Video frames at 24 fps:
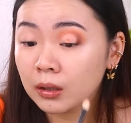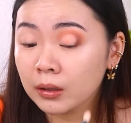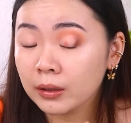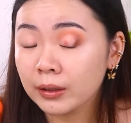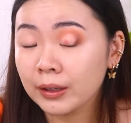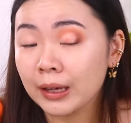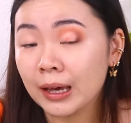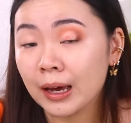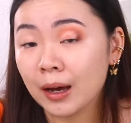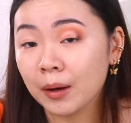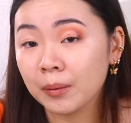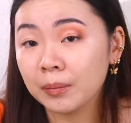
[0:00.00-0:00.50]

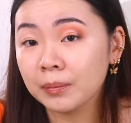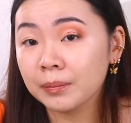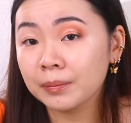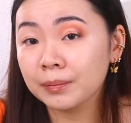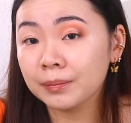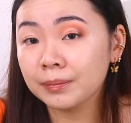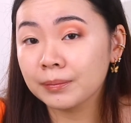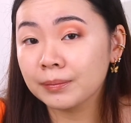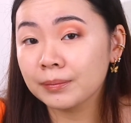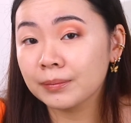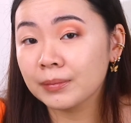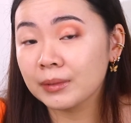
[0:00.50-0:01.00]
Yeah,
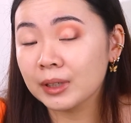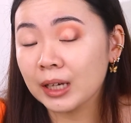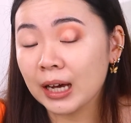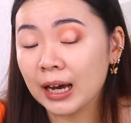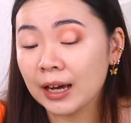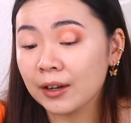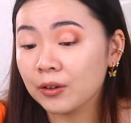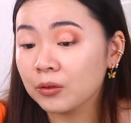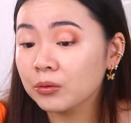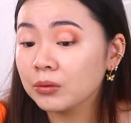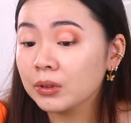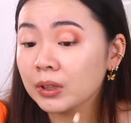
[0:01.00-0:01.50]
I
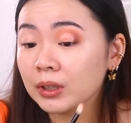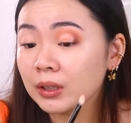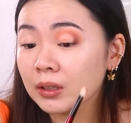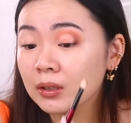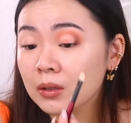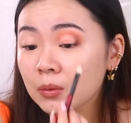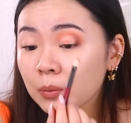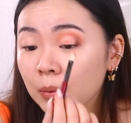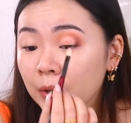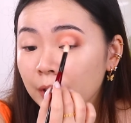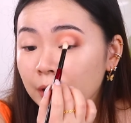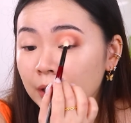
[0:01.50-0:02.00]
don't think
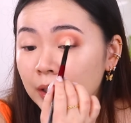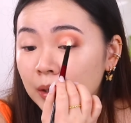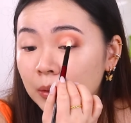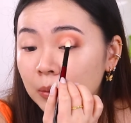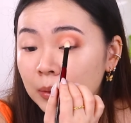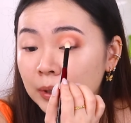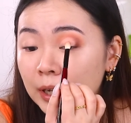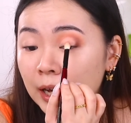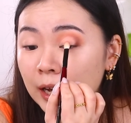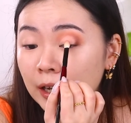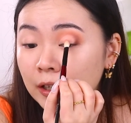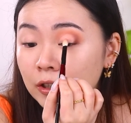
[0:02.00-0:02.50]
it's working
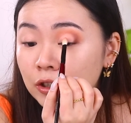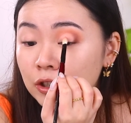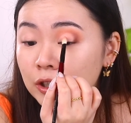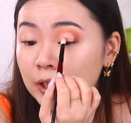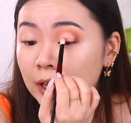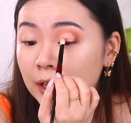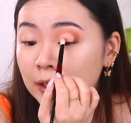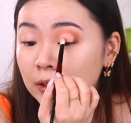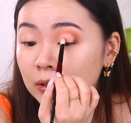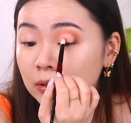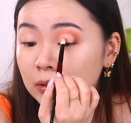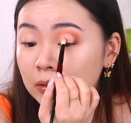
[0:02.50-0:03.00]
with
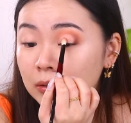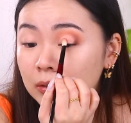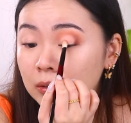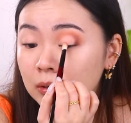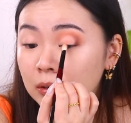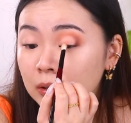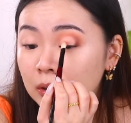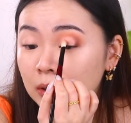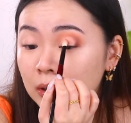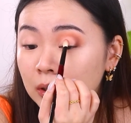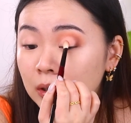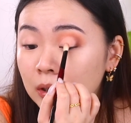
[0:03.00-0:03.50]
eyeshadows.
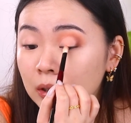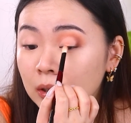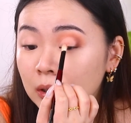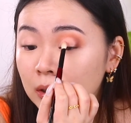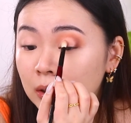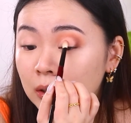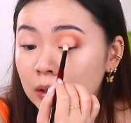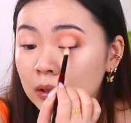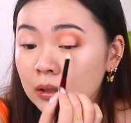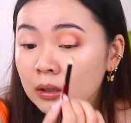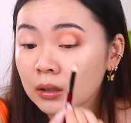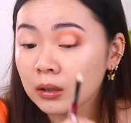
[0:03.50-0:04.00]

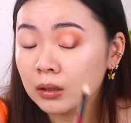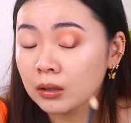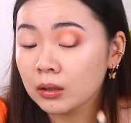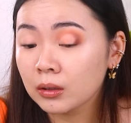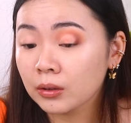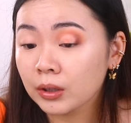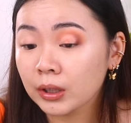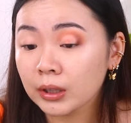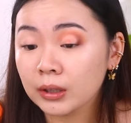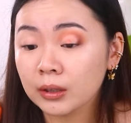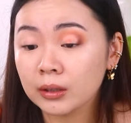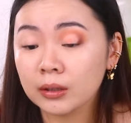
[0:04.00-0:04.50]

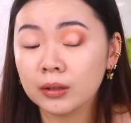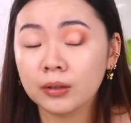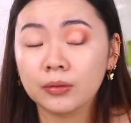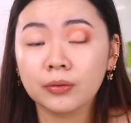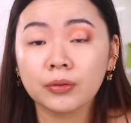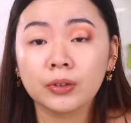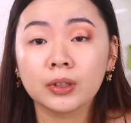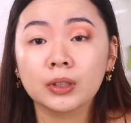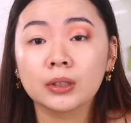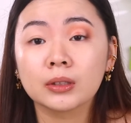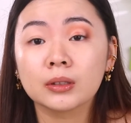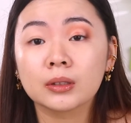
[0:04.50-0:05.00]
Look at the
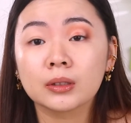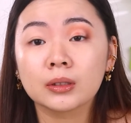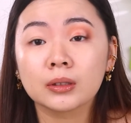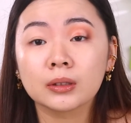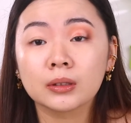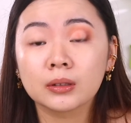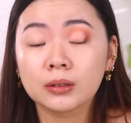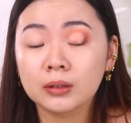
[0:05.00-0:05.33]
difference.